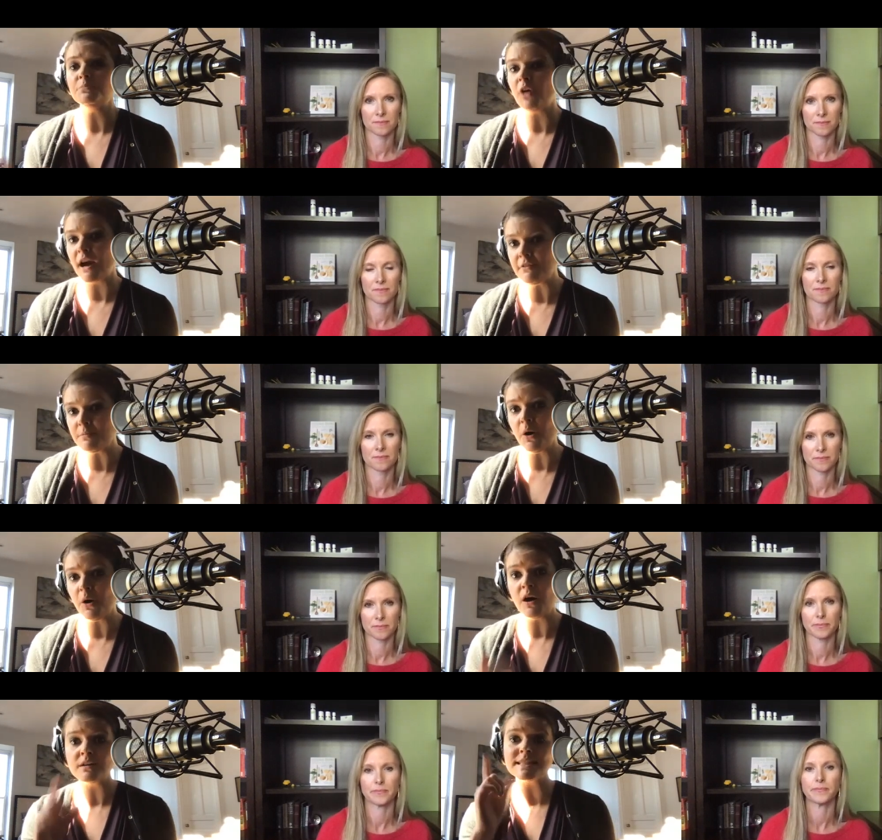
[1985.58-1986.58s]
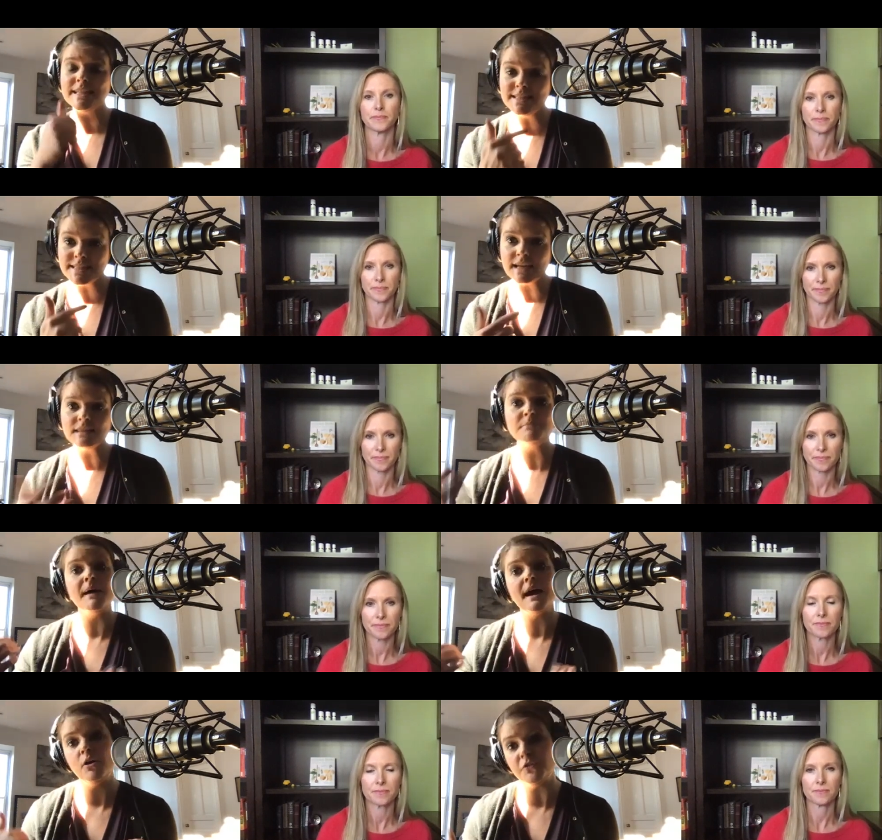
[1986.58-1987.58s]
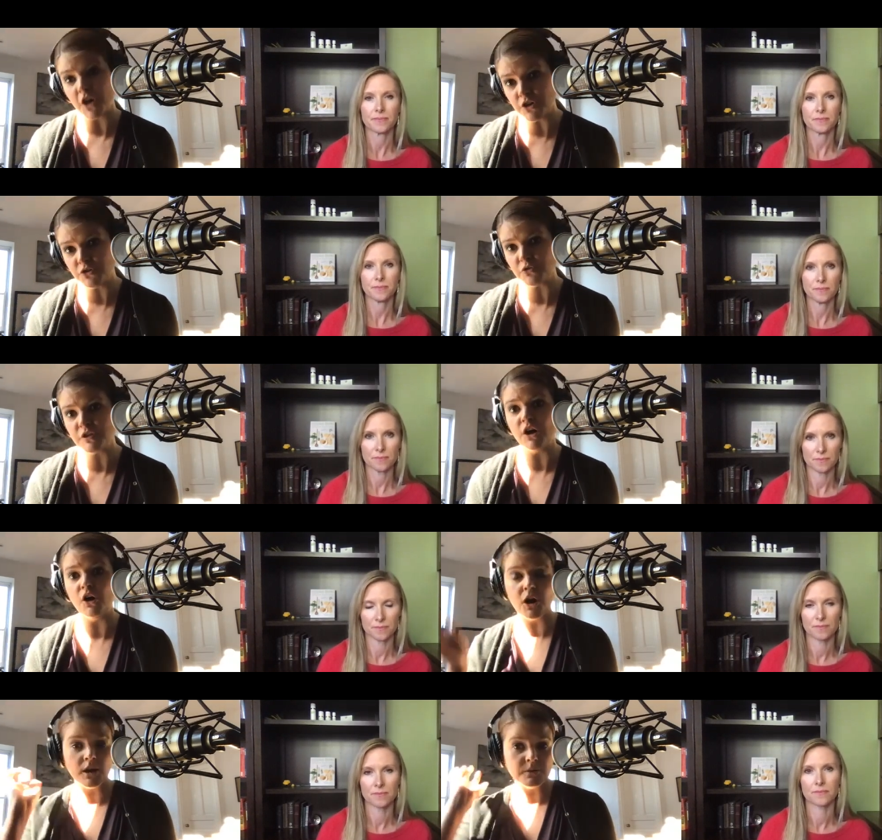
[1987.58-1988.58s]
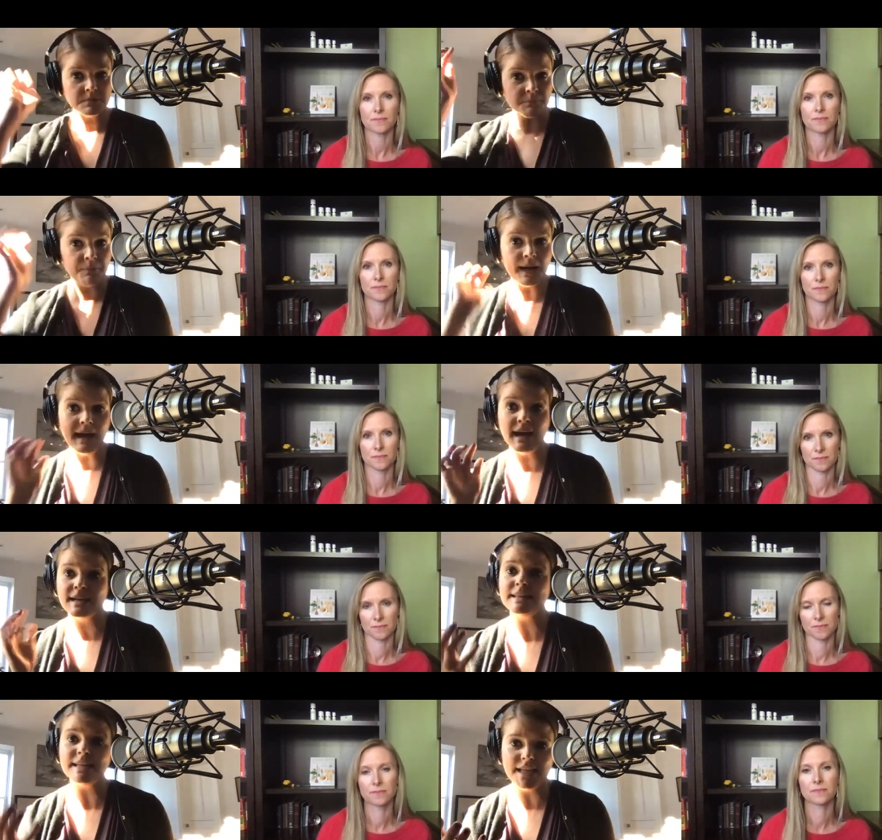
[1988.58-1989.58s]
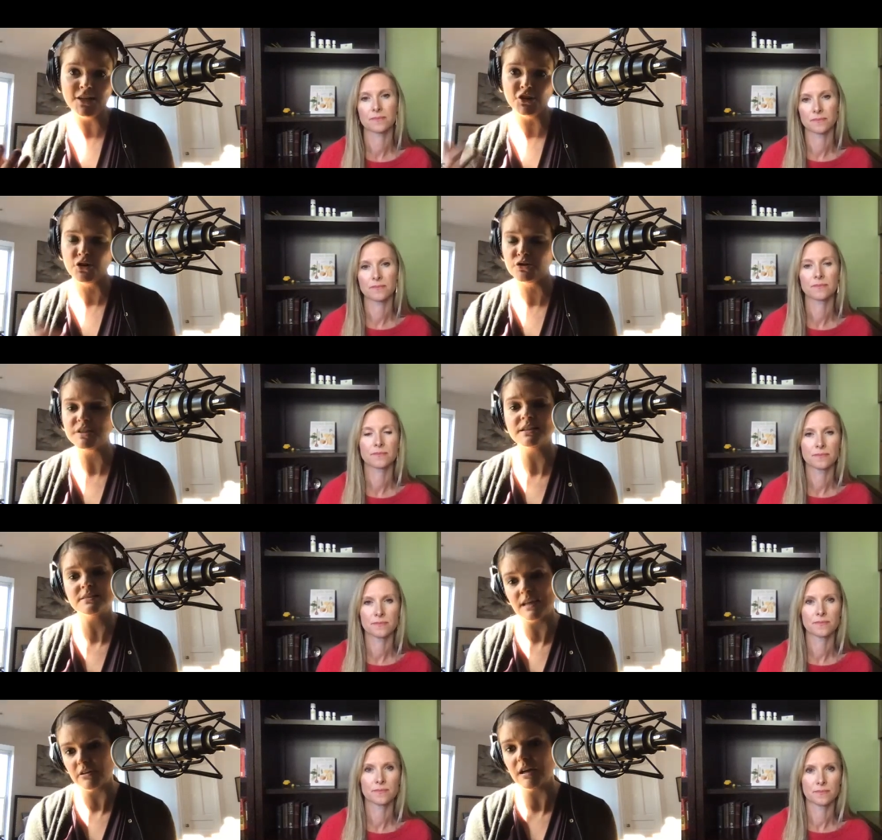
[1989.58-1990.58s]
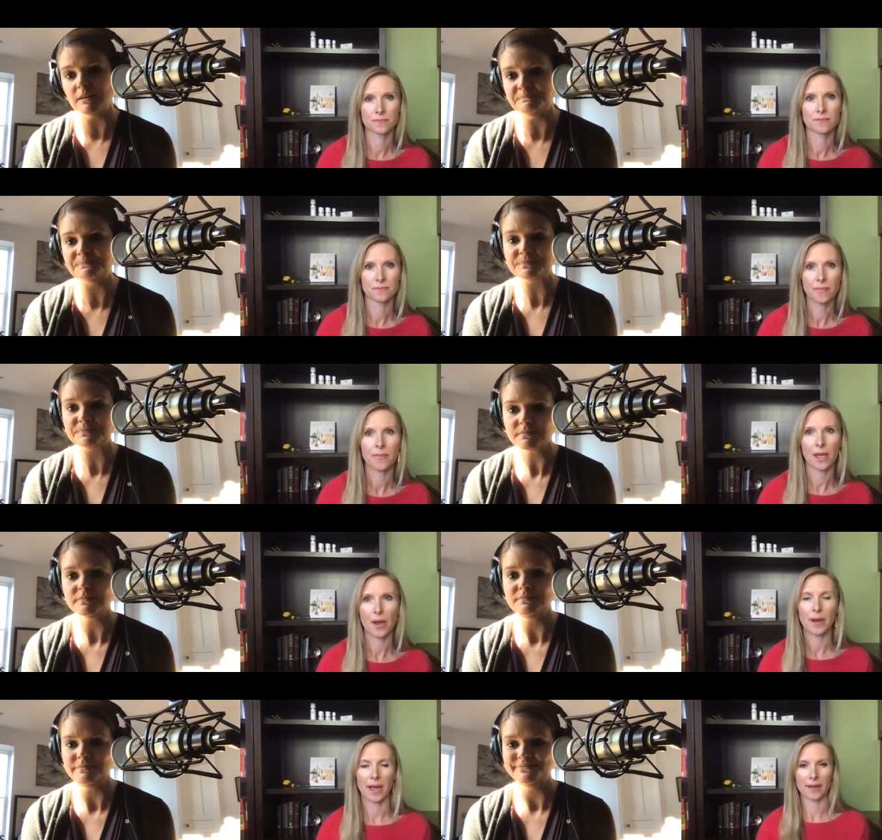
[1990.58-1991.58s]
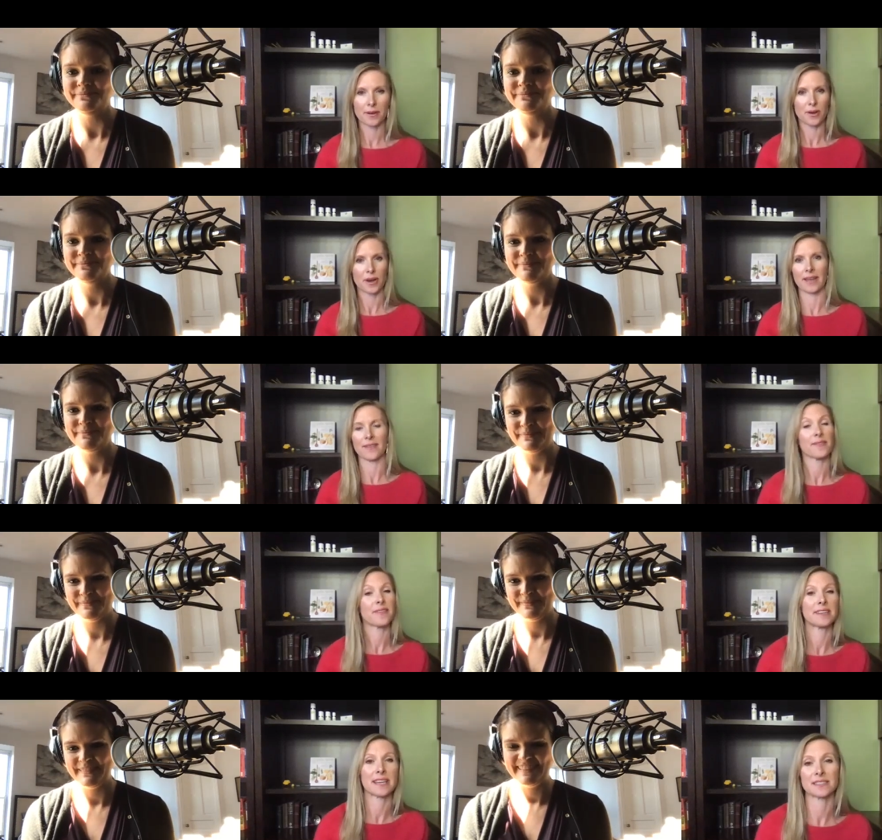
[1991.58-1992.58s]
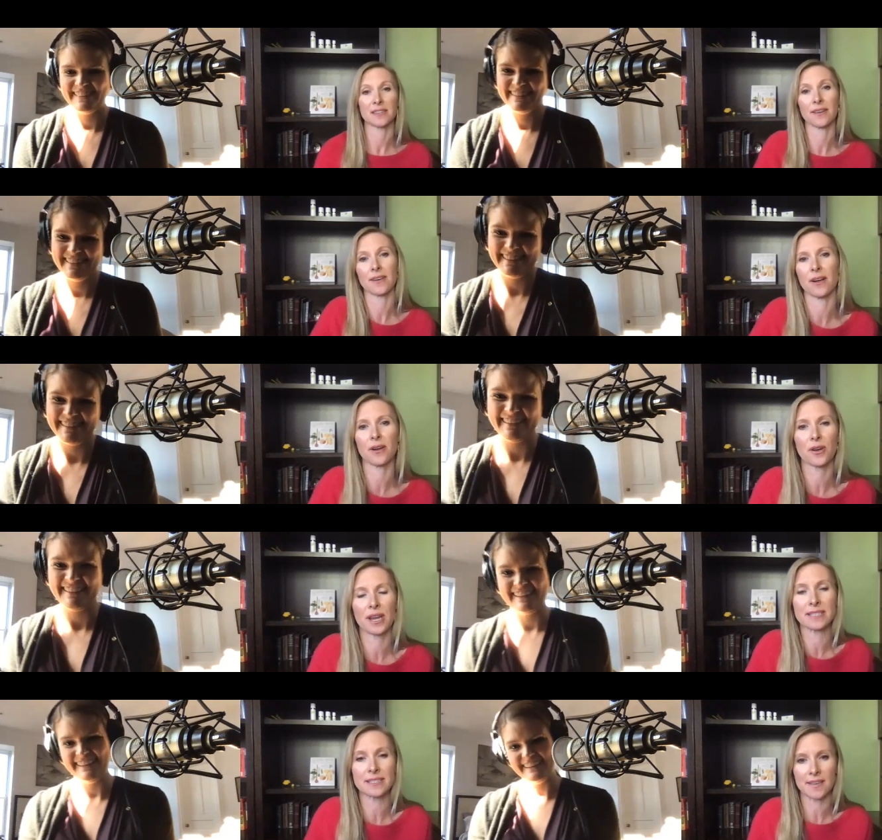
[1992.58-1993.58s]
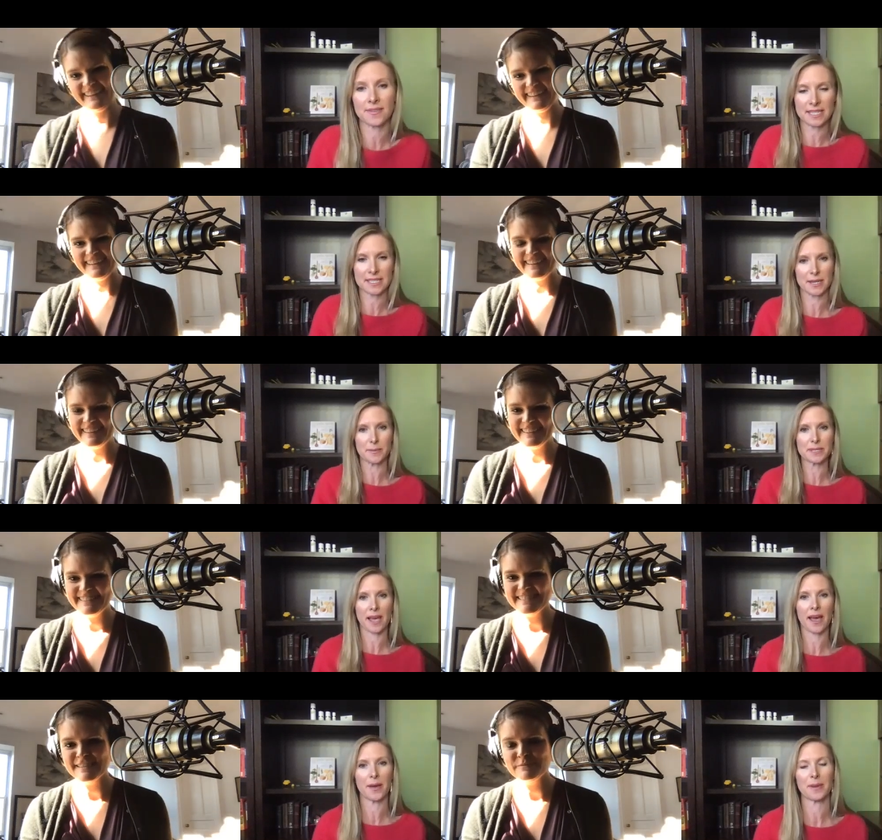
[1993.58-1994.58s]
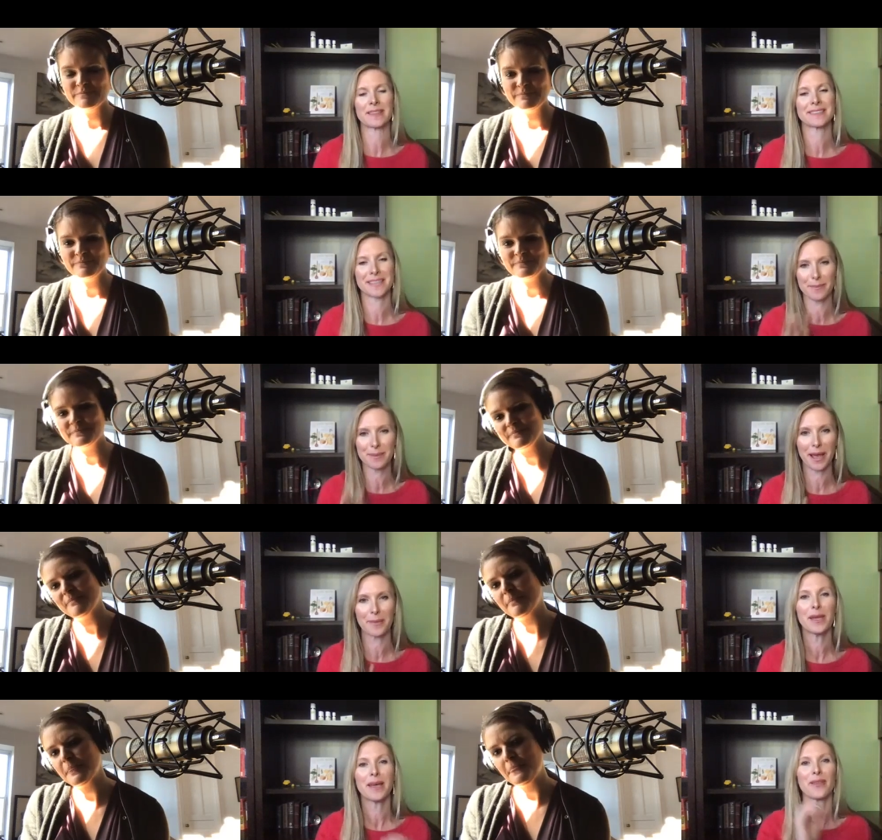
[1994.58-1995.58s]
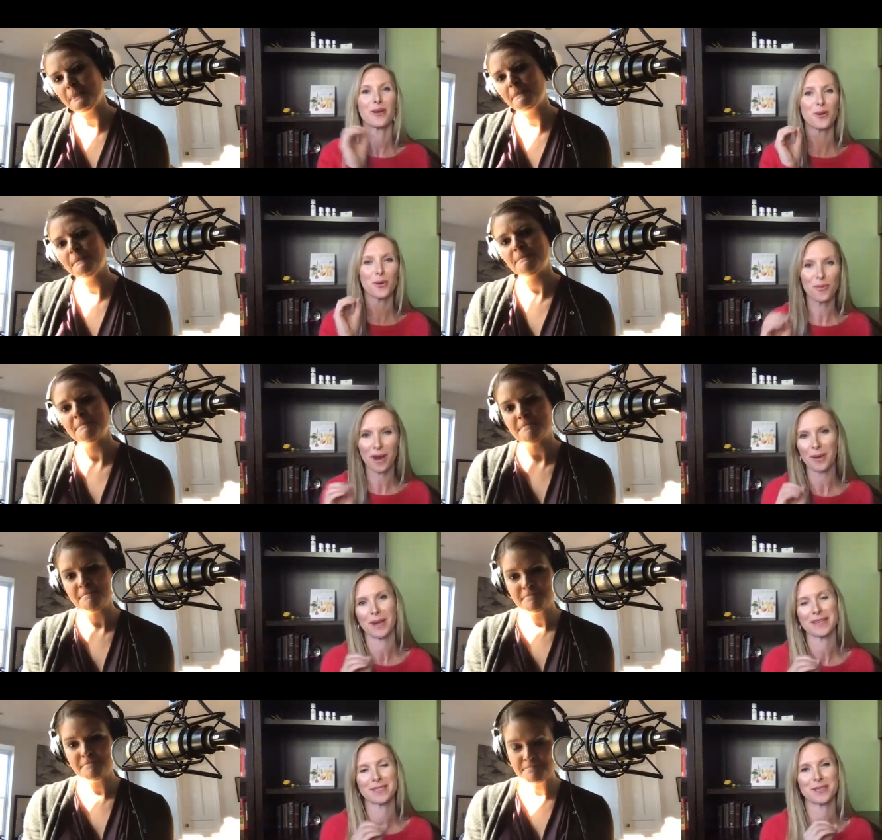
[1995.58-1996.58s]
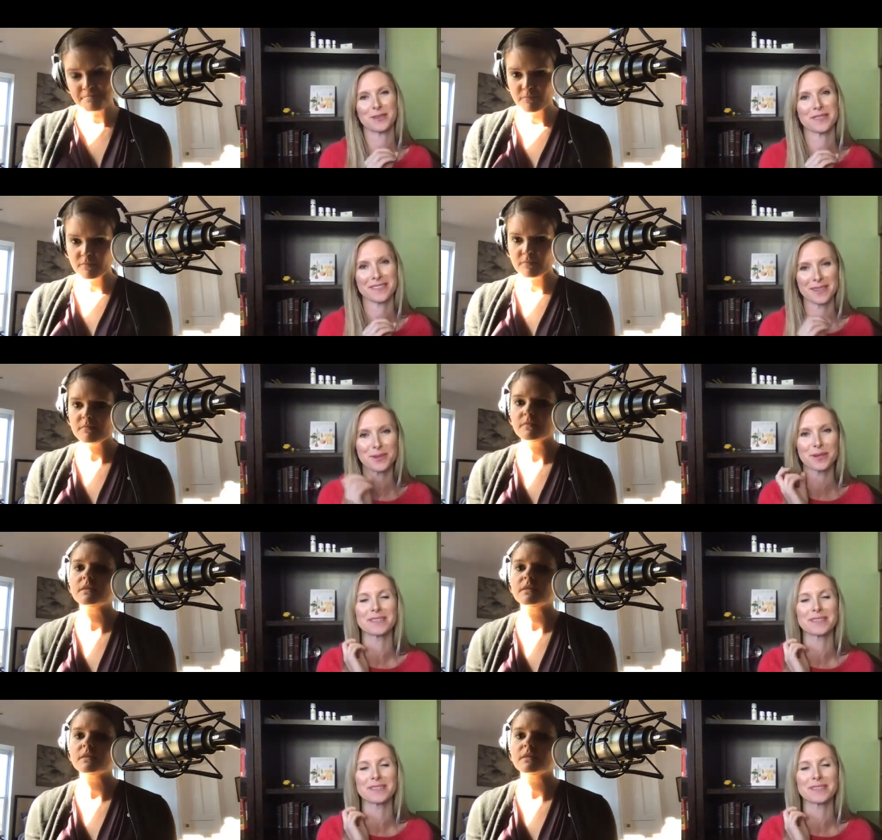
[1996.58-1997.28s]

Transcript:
Speaker 1: private parts inside the mouth under the arms behind the ears etc
Speaker 2: Okay, great, fantastic. All great safety tips. Um, at the same time, there are great ways to use essential